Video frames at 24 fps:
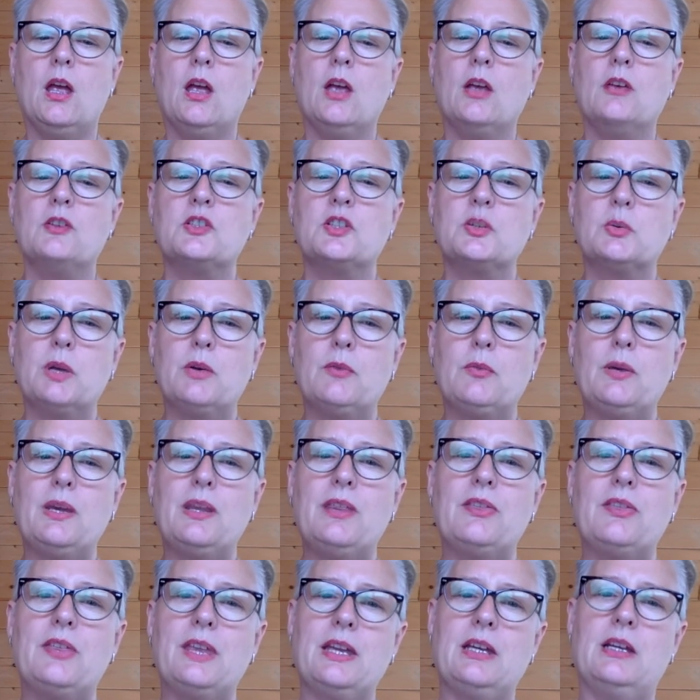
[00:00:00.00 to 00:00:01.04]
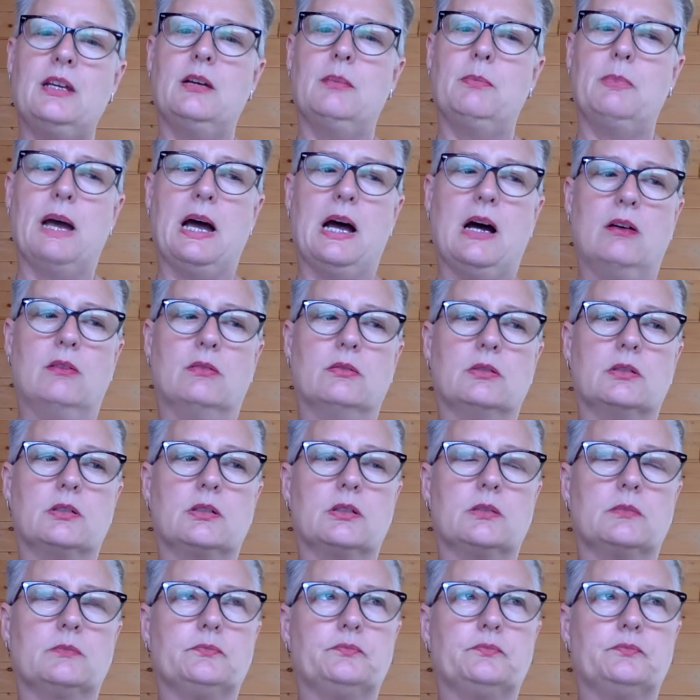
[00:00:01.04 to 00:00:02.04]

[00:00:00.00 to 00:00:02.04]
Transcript: So if we think about,